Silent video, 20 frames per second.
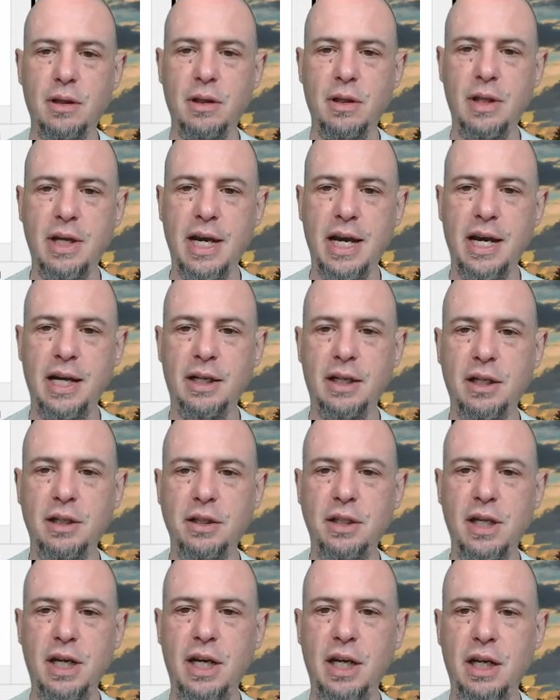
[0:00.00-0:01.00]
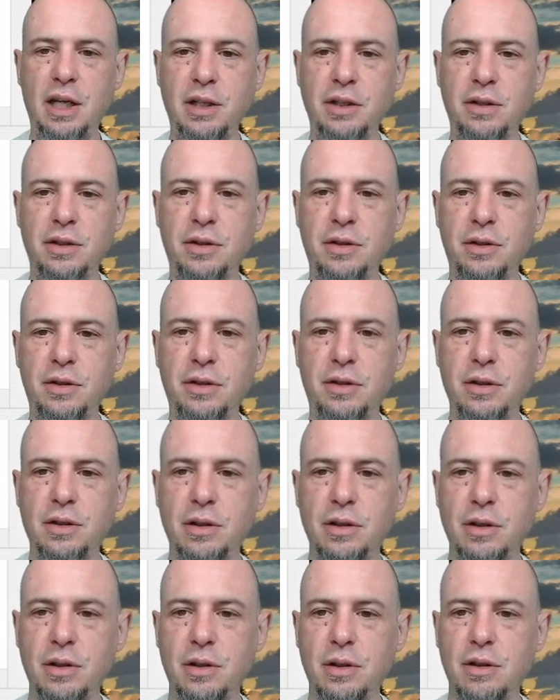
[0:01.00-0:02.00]
that contains
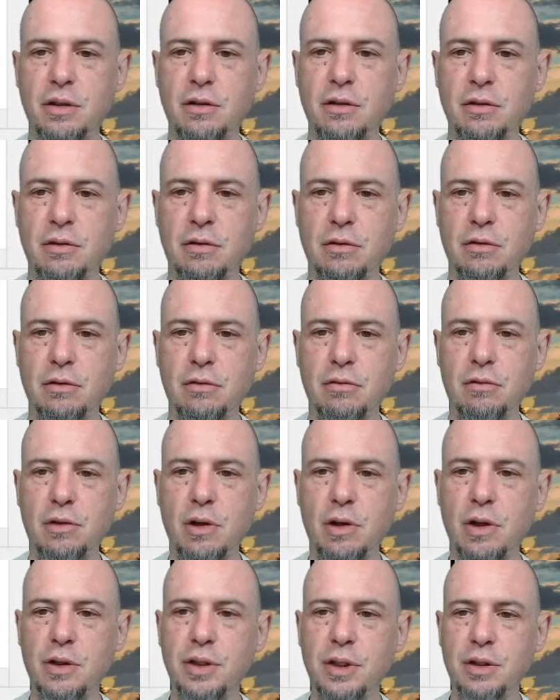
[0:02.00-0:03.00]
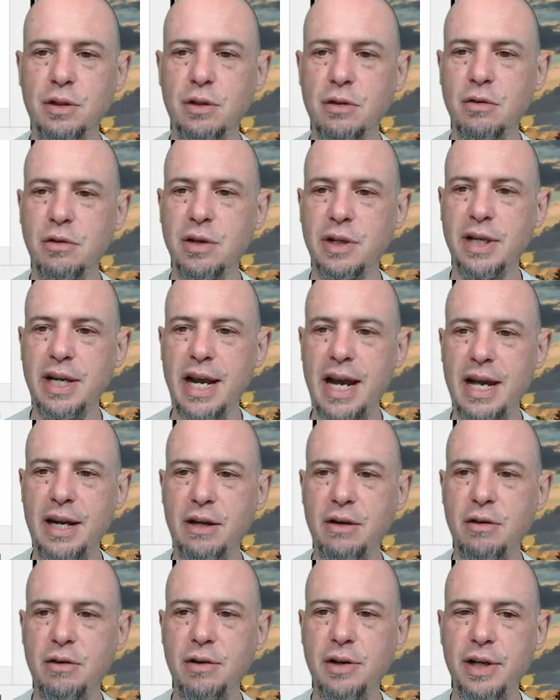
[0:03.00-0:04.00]
rolls and score and
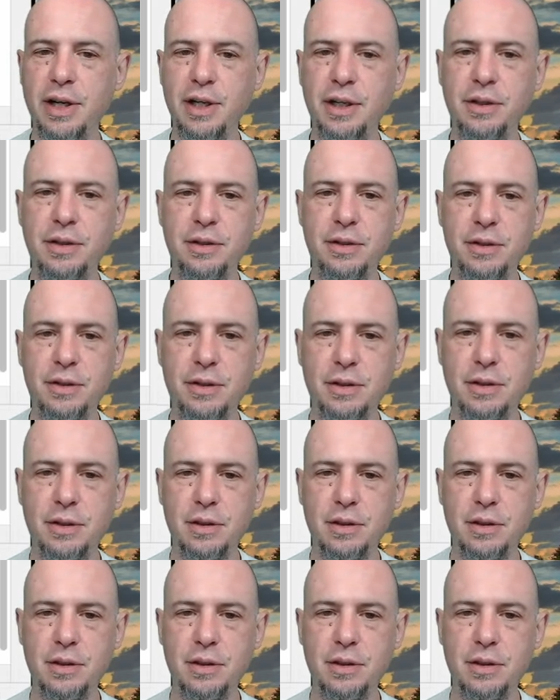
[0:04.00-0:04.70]
categories.